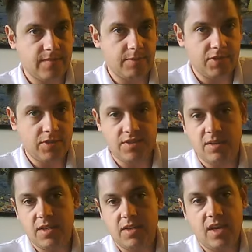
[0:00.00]
I'm sure
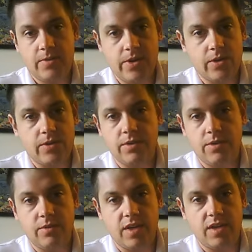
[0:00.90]
some of you have no clue
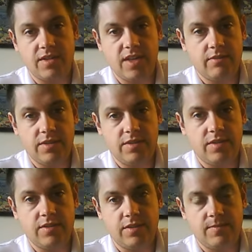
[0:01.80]
who Randy Savage
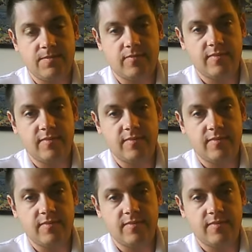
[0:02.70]
is, or